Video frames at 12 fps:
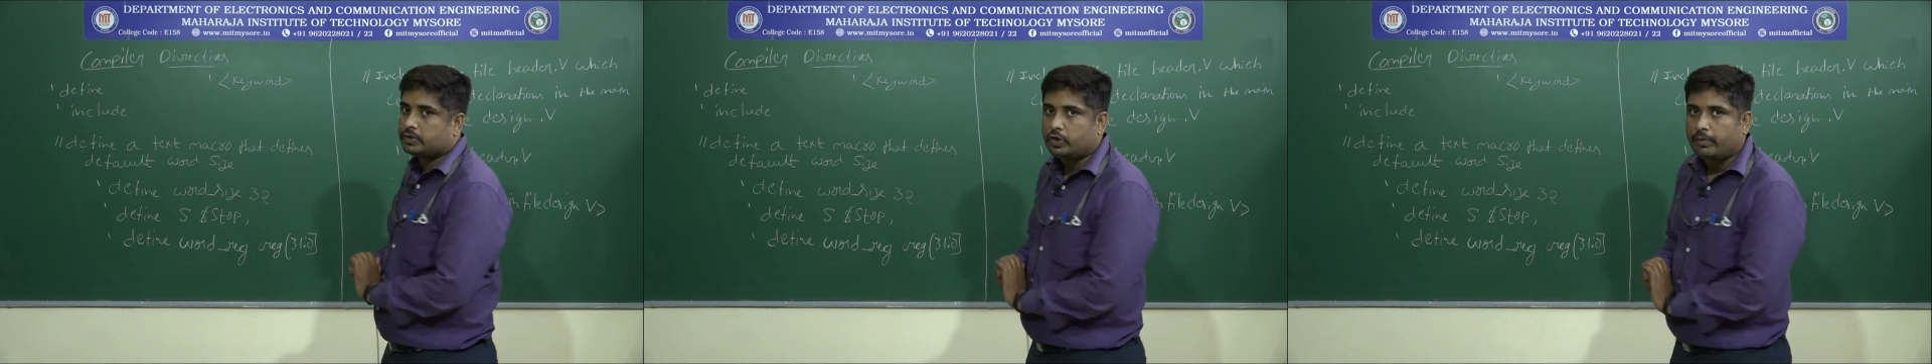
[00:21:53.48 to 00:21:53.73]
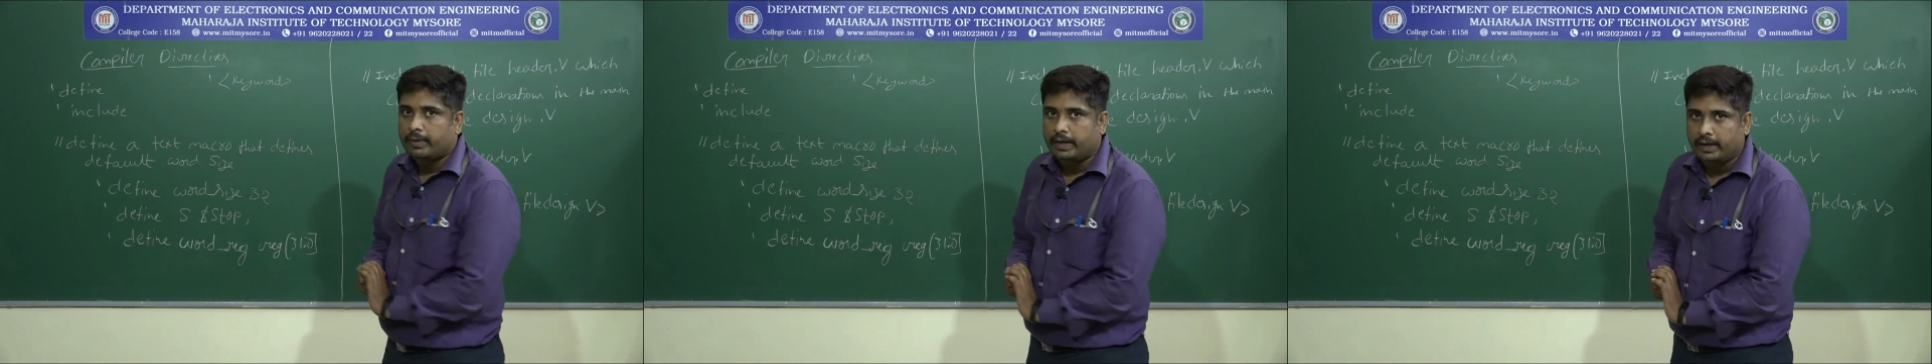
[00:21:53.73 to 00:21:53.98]

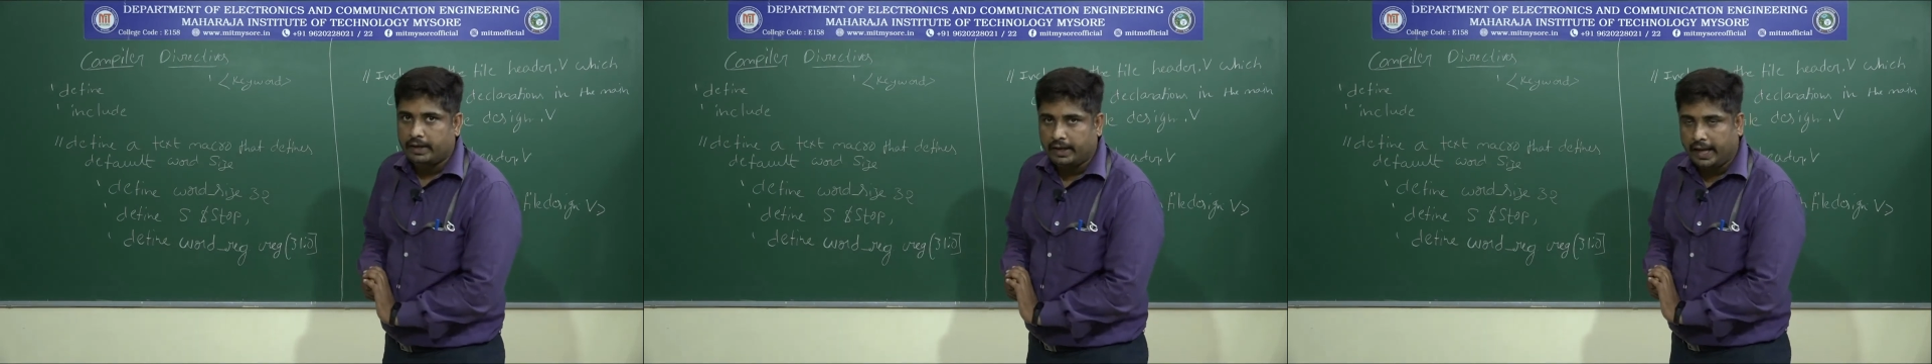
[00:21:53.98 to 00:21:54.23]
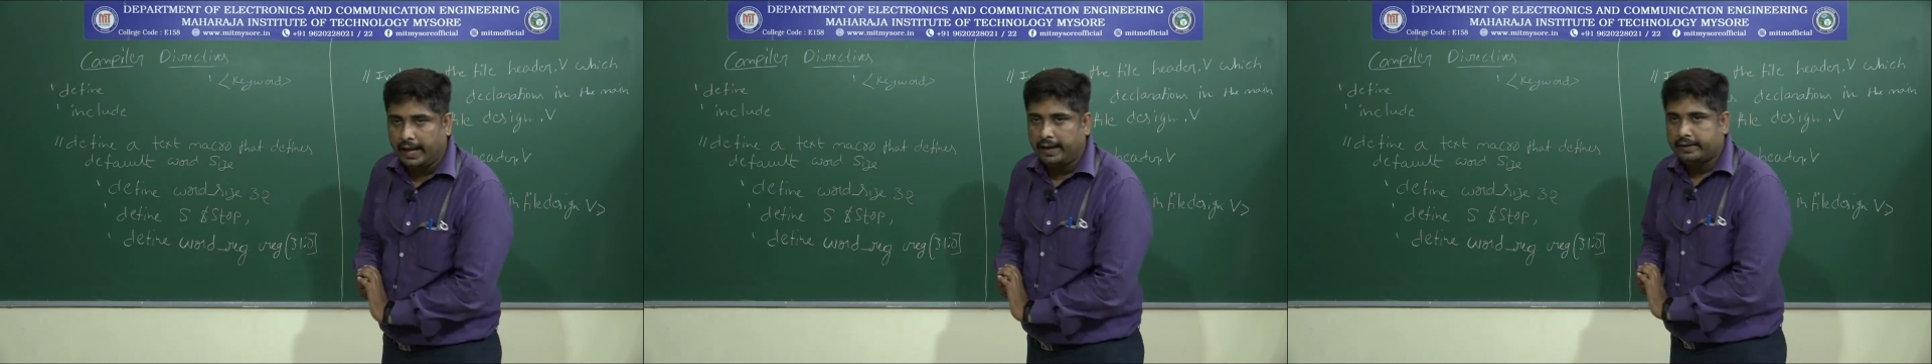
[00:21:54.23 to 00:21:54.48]
so many
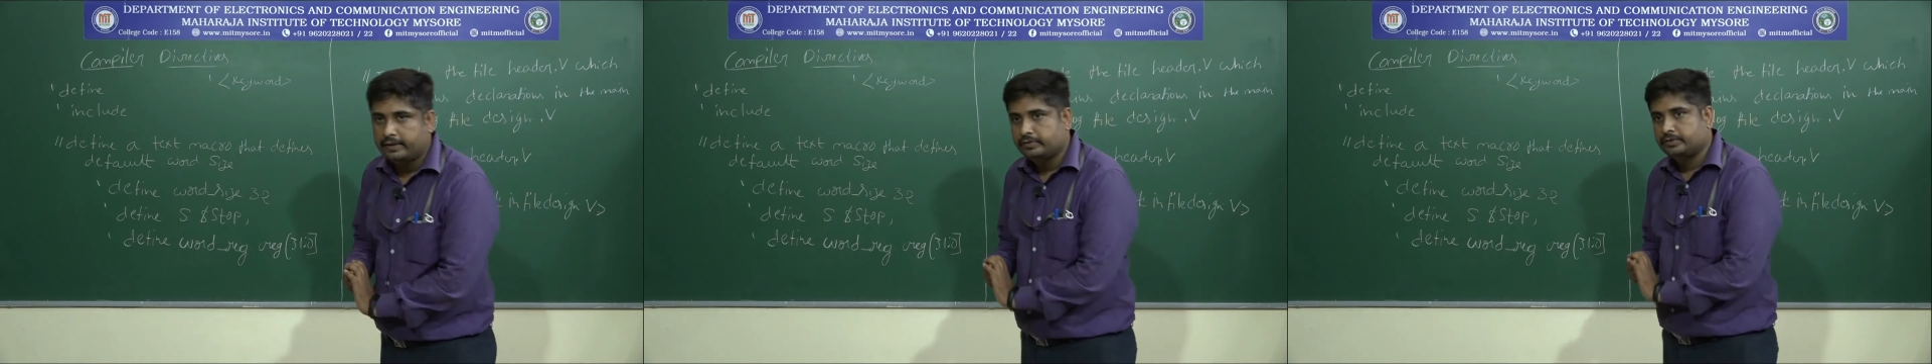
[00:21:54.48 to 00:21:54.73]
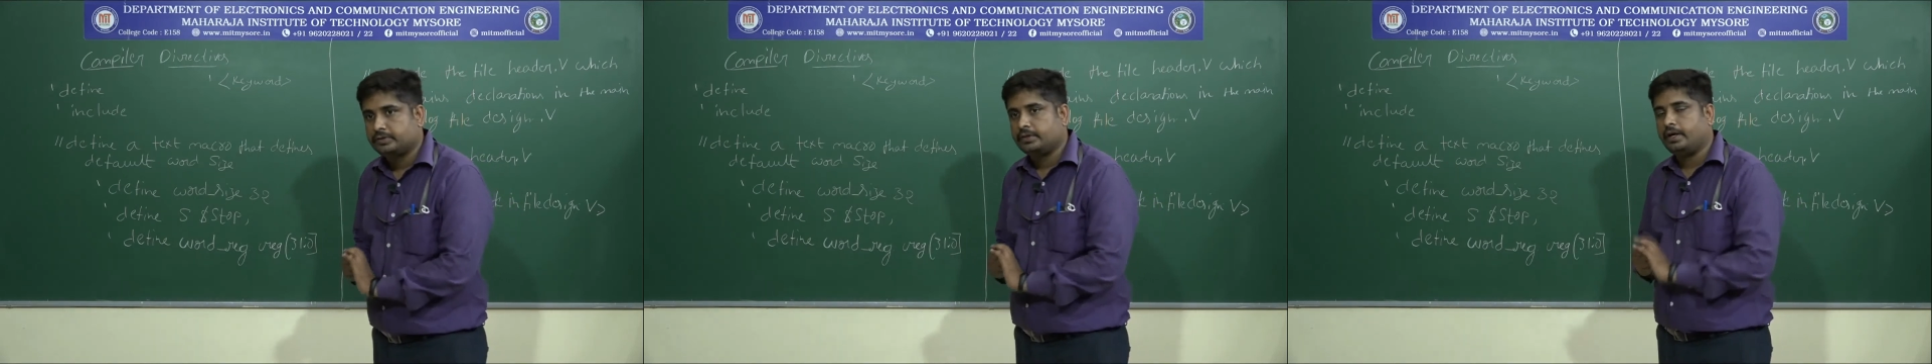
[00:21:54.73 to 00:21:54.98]

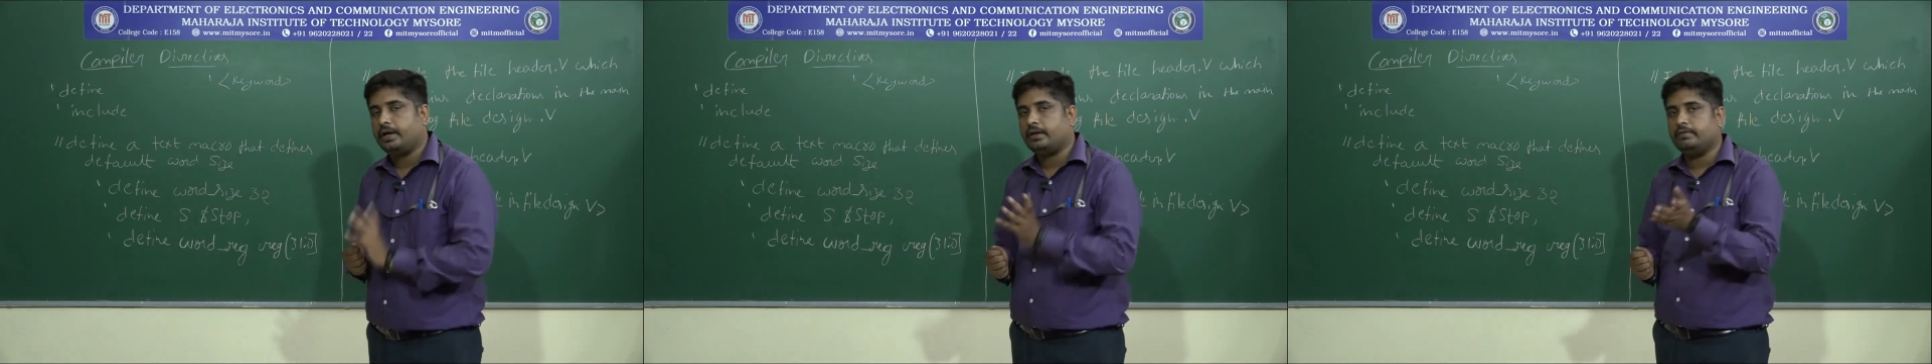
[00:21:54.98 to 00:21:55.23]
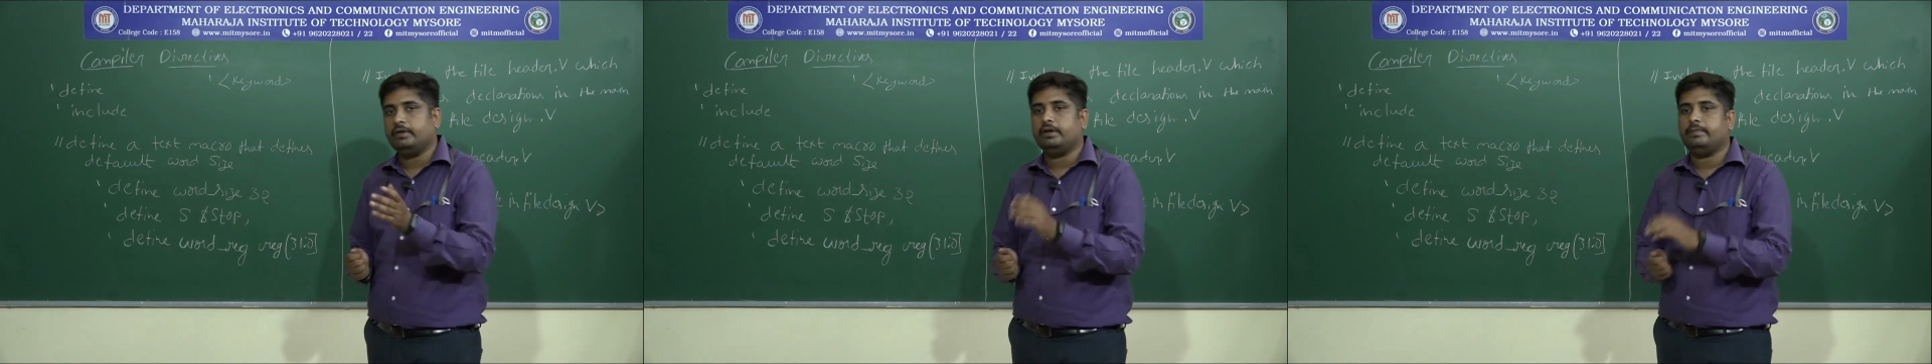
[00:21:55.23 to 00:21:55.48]
directives are
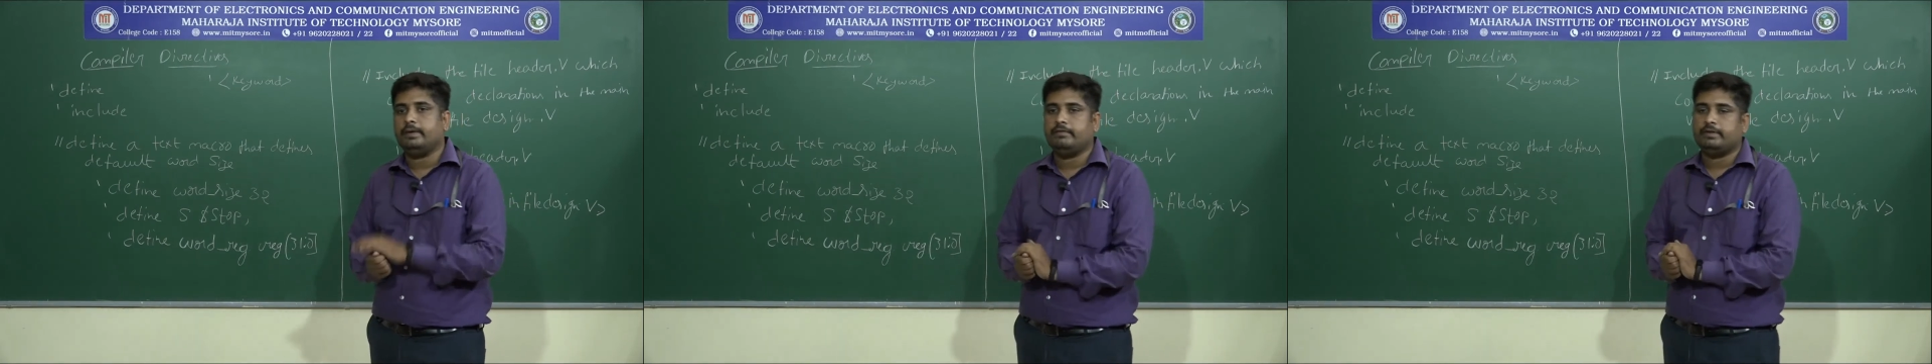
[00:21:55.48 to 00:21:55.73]
available